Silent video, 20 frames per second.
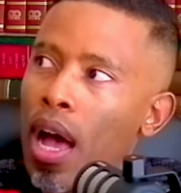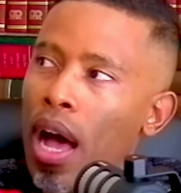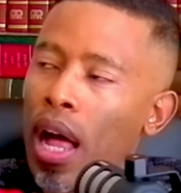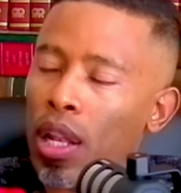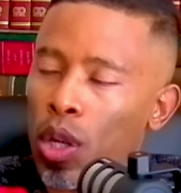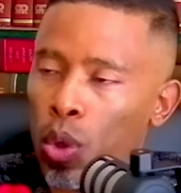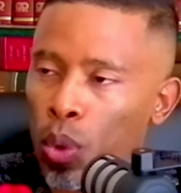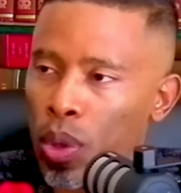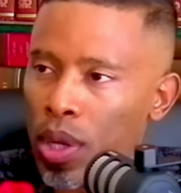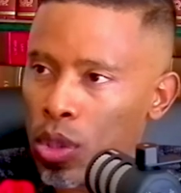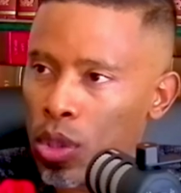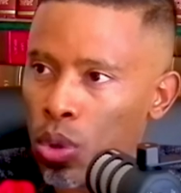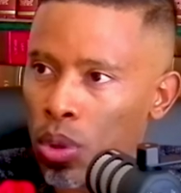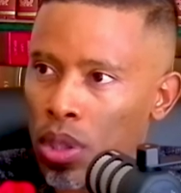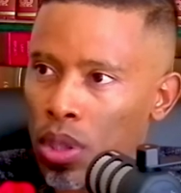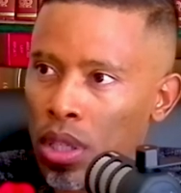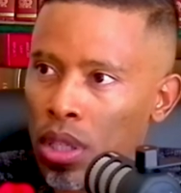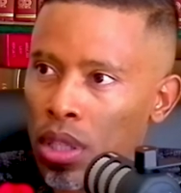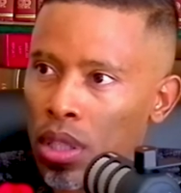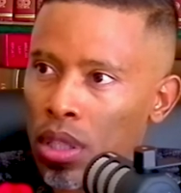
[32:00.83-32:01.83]
I'll look at
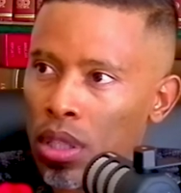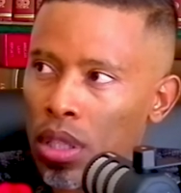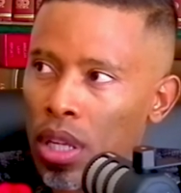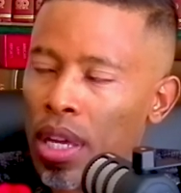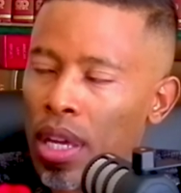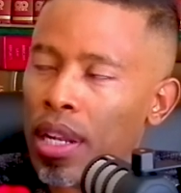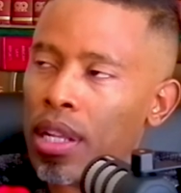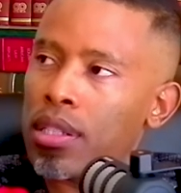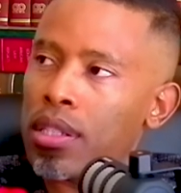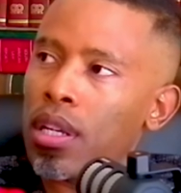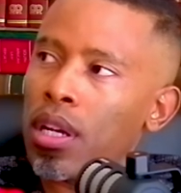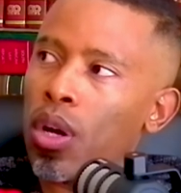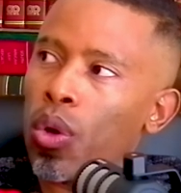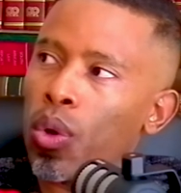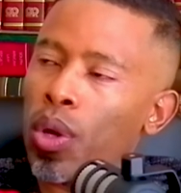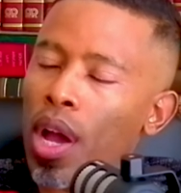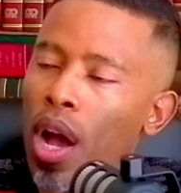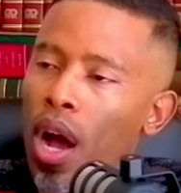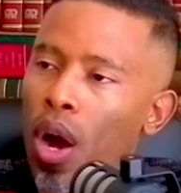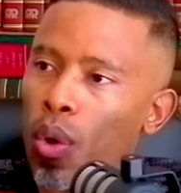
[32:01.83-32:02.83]
your deal and I'll say,
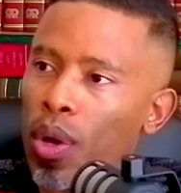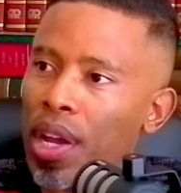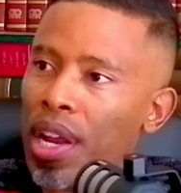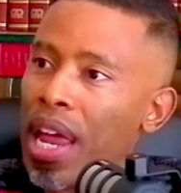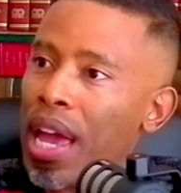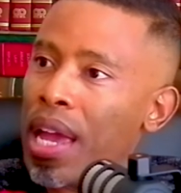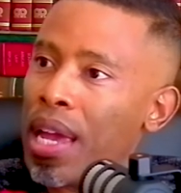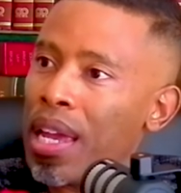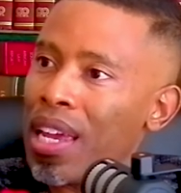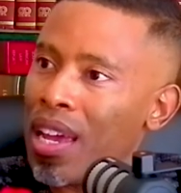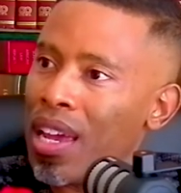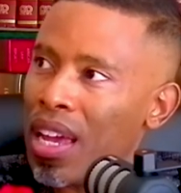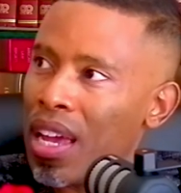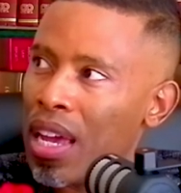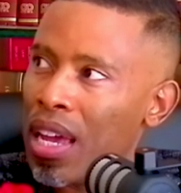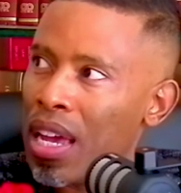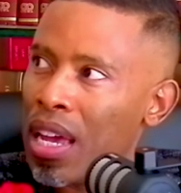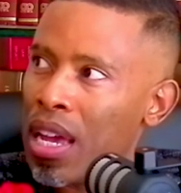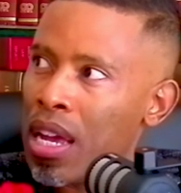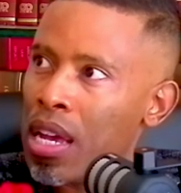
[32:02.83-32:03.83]
okay, how can I
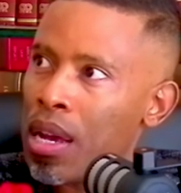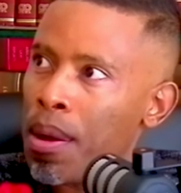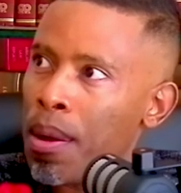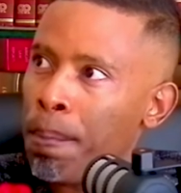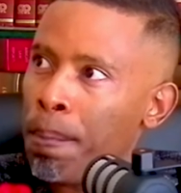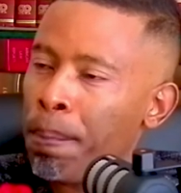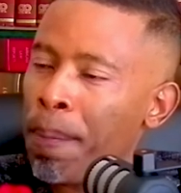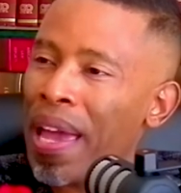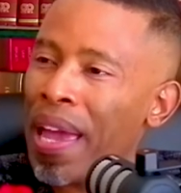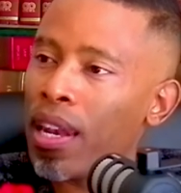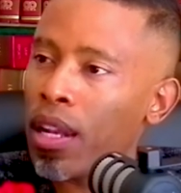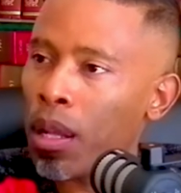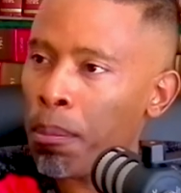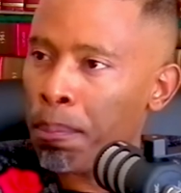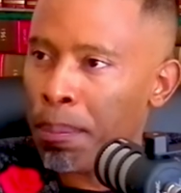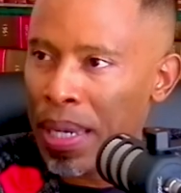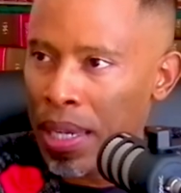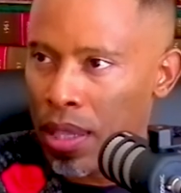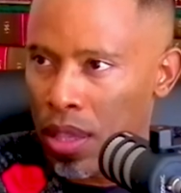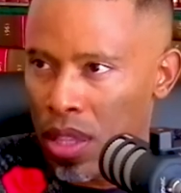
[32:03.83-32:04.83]
panel
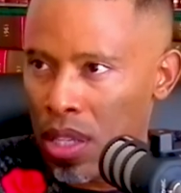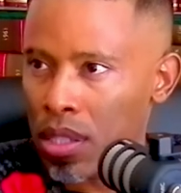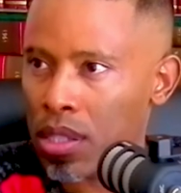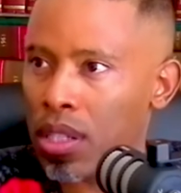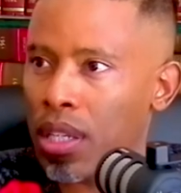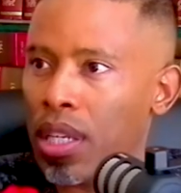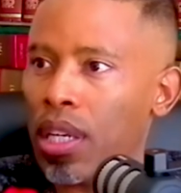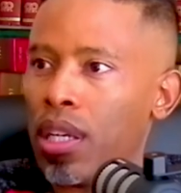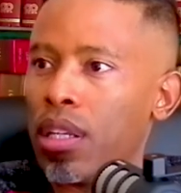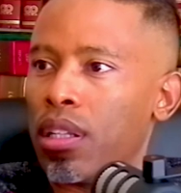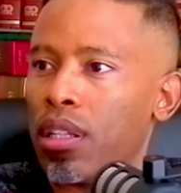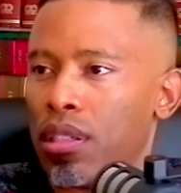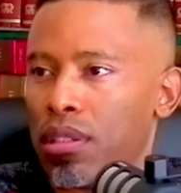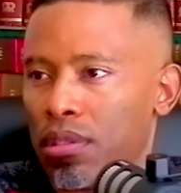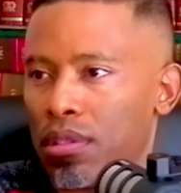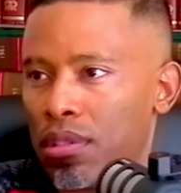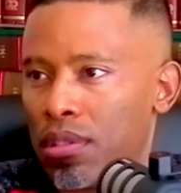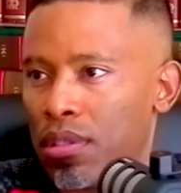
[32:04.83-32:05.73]
beat this deal